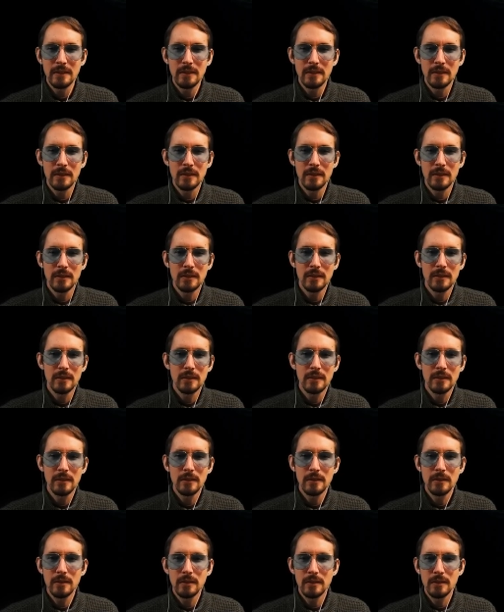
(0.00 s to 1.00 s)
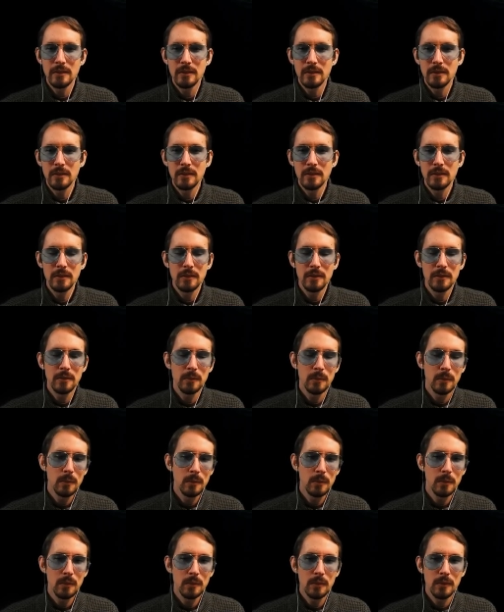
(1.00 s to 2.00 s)

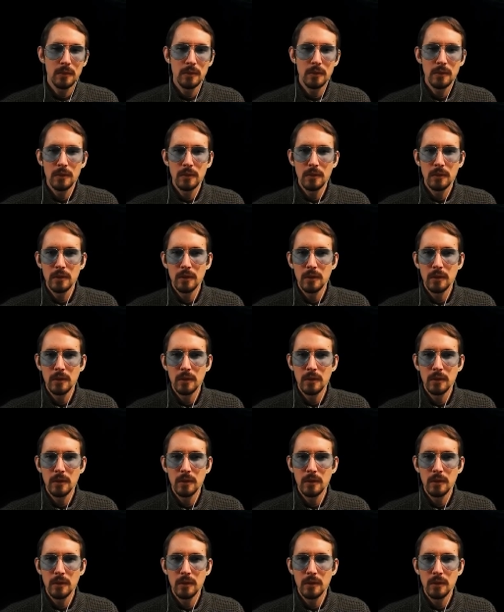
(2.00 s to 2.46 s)
Nothing is said.